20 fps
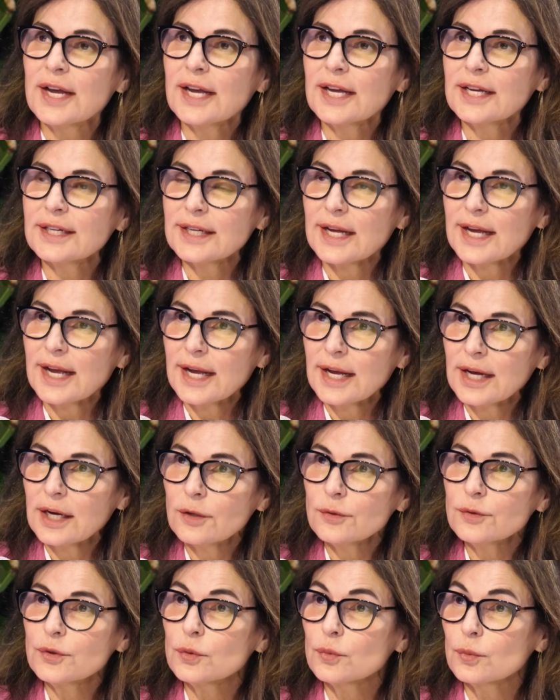And
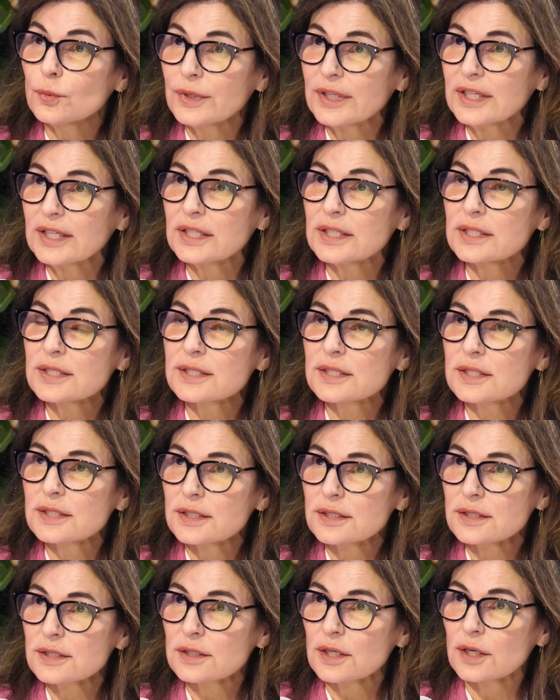how do we,
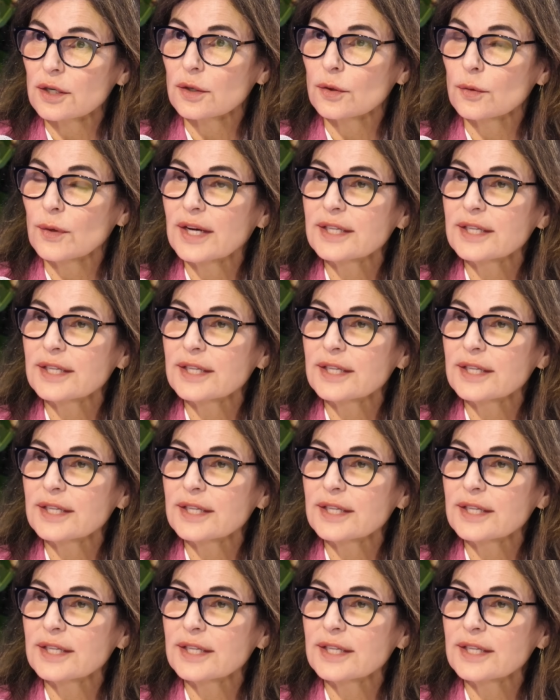Cisco,